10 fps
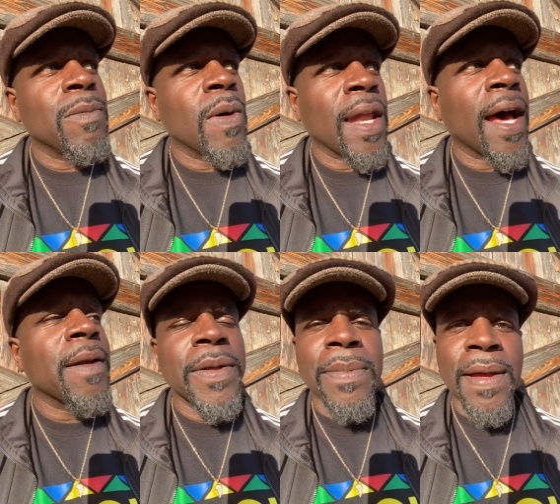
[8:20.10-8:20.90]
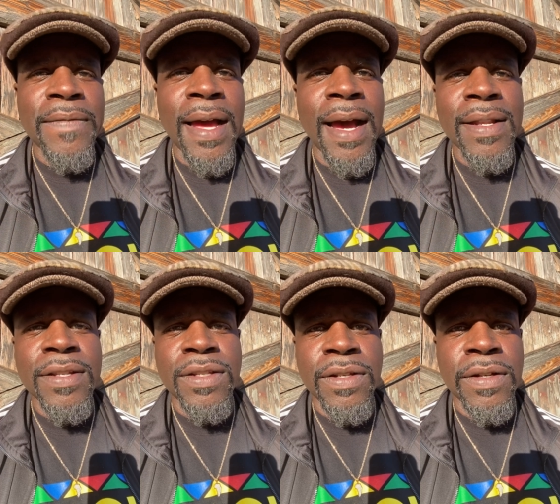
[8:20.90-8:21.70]
A lot of people have died
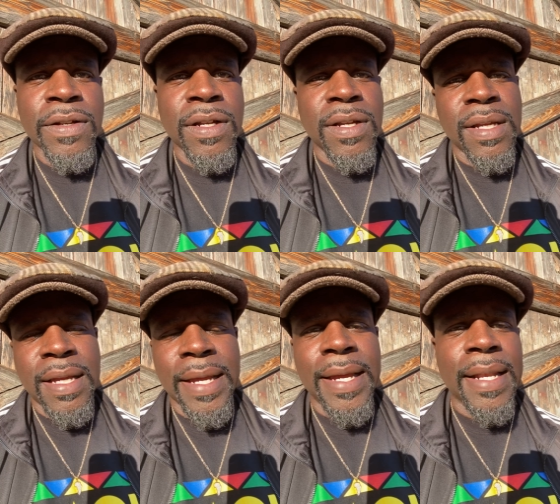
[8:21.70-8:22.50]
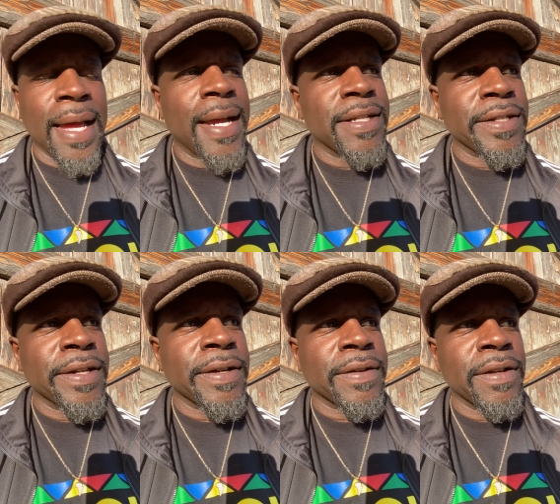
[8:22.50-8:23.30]
this year and last
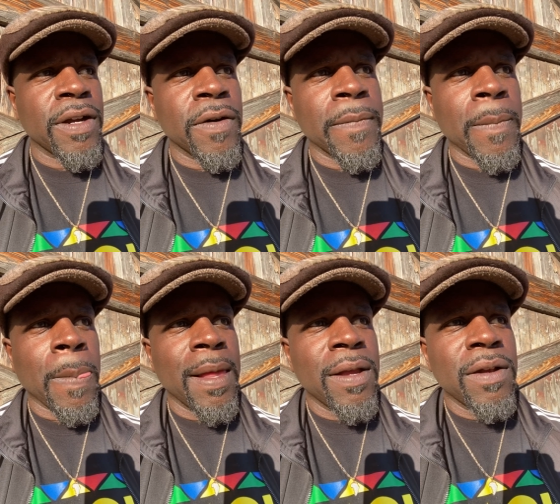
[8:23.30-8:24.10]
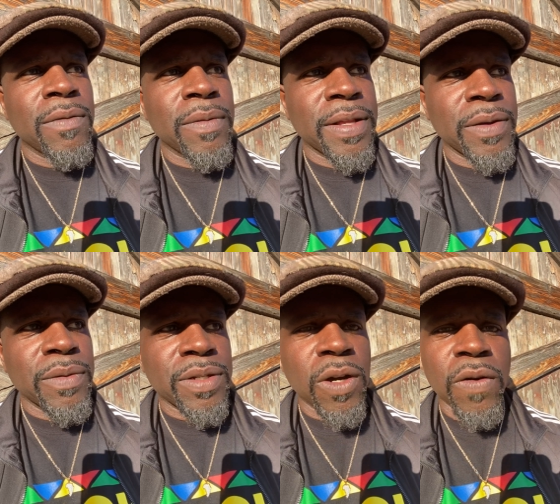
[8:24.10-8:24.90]
year, you know, whether it
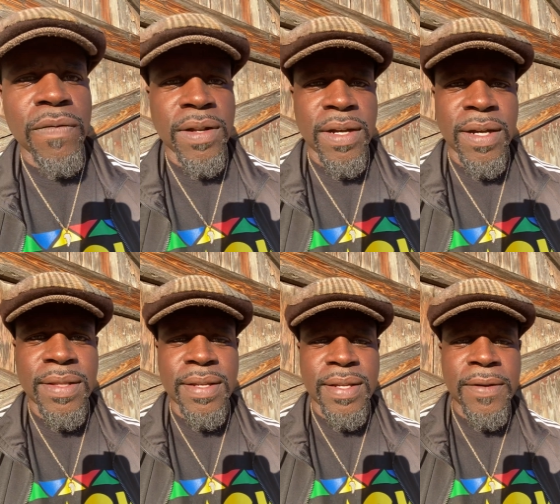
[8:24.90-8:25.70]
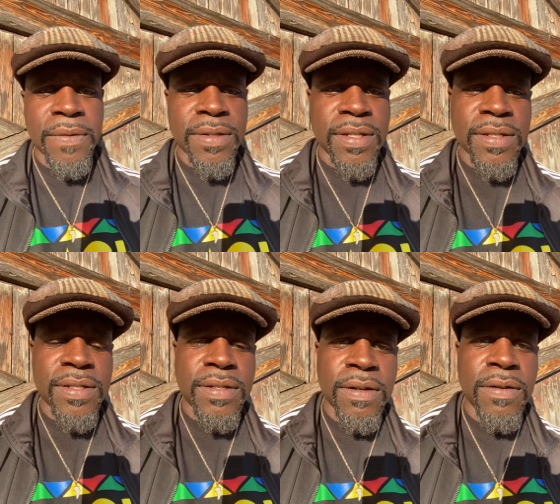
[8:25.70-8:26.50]
was COVID or other
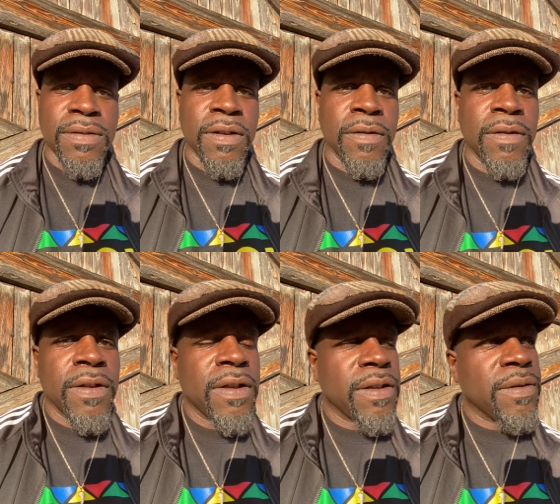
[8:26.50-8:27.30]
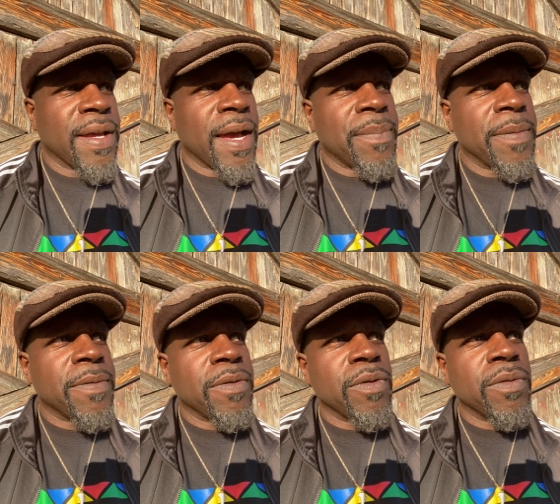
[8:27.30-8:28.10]
illnesses, you know. So you got
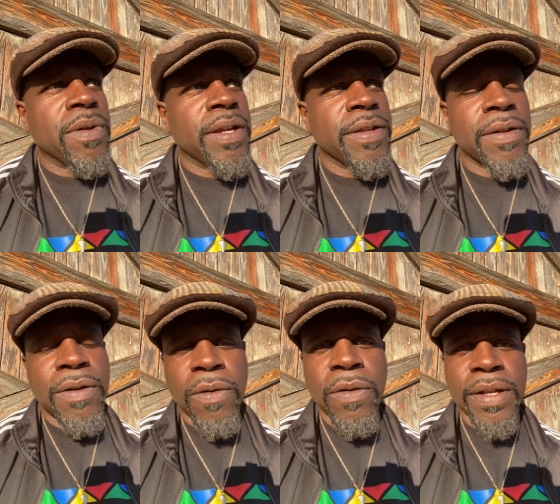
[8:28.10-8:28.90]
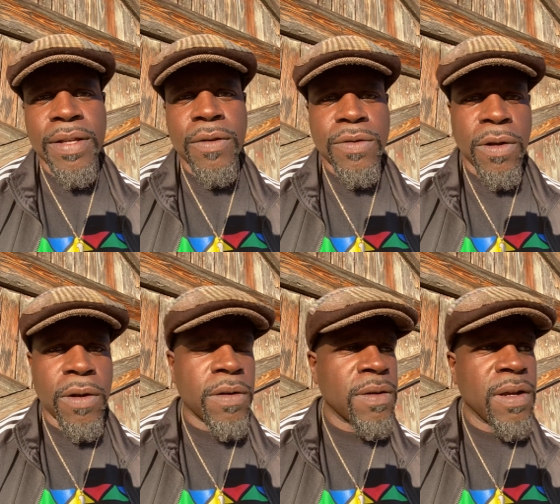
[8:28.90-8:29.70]
people who are in your corner, in your
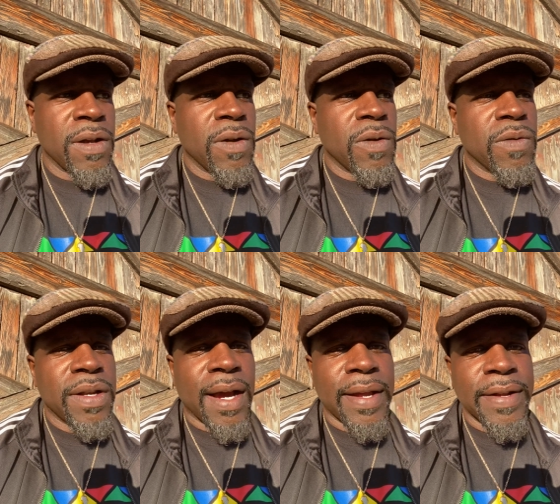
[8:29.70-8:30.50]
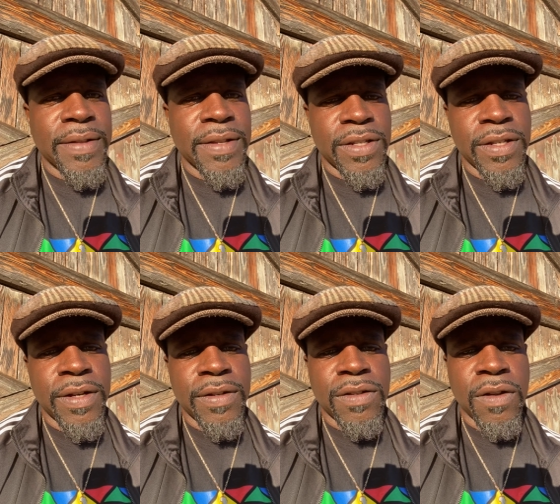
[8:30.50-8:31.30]
circle, who are not here this
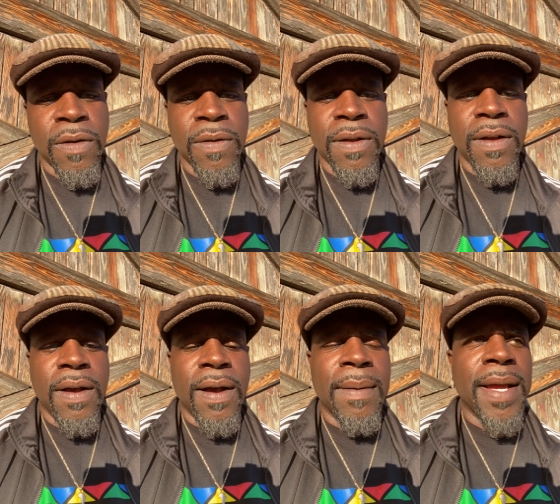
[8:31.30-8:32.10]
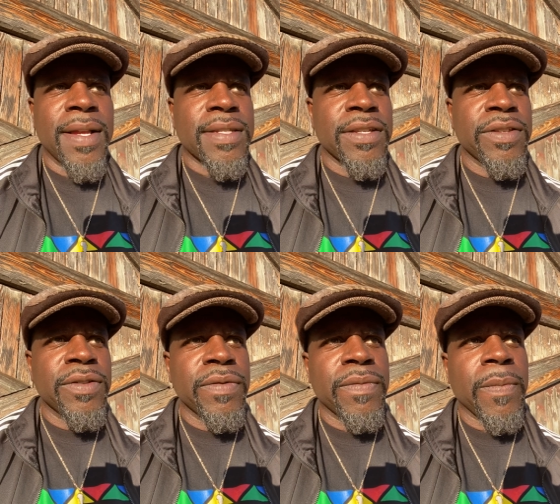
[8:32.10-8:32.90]
year. So I'm asking
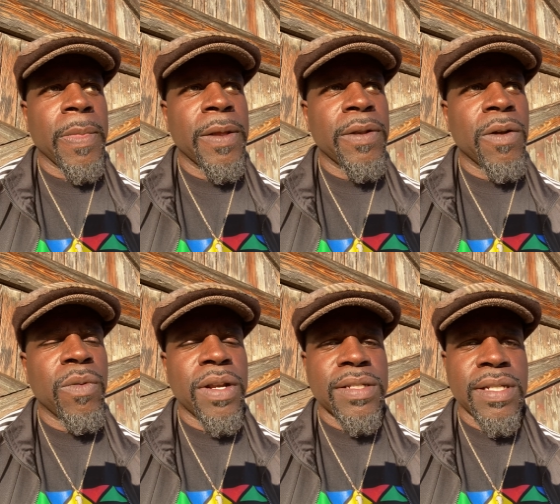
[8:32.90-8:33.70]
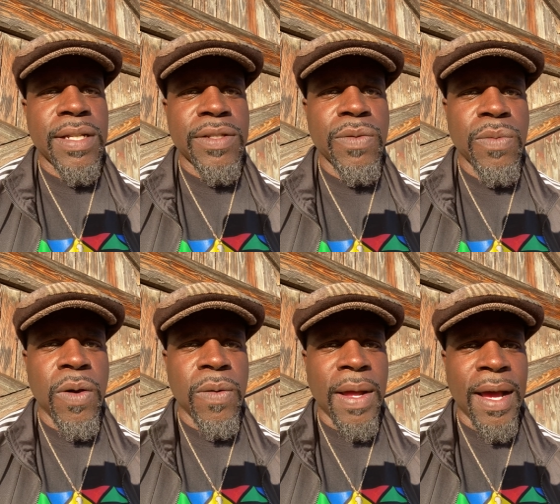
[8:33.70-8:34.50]
you, you know, what is it that you
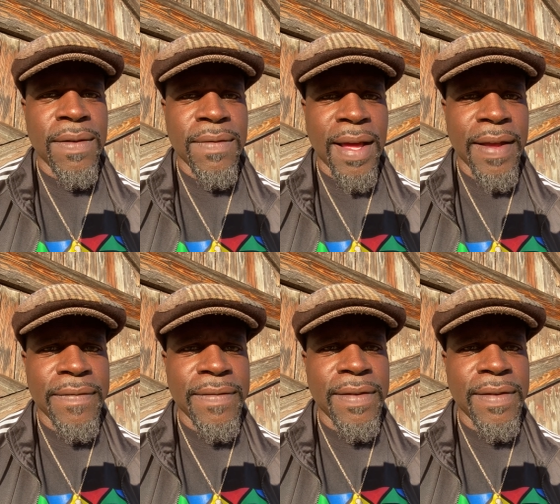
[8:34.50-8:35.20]
want out of life?